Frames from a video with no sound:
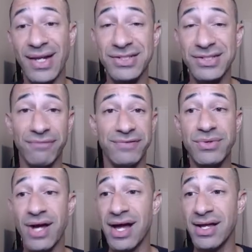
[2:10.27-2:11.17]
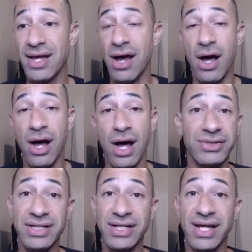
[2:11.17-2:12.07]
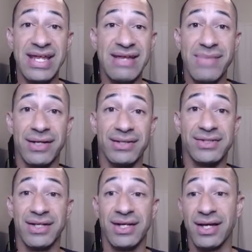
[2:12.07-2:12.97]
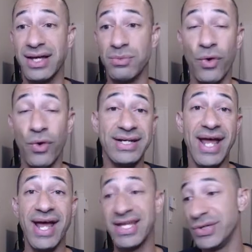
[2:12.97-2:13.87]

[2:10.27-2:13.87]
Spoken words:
So if you got 100 emails in one day,